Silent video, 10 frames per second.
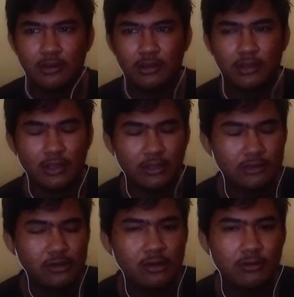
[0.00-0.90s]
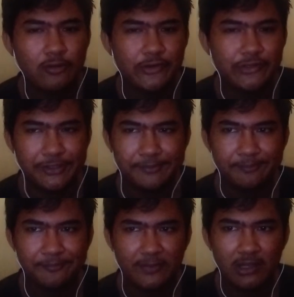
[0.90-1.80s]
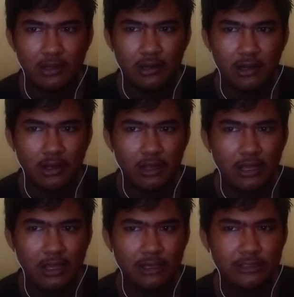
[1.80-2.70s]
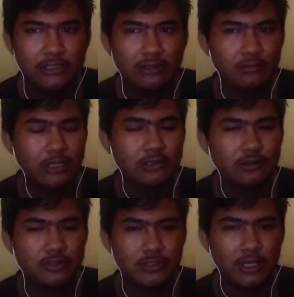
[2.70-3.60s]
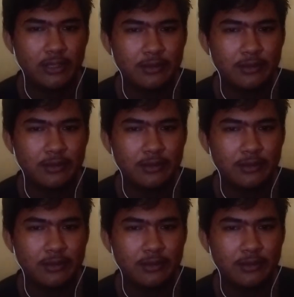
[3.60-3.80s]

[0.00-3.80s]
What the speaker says: In the conclusion, I did like to say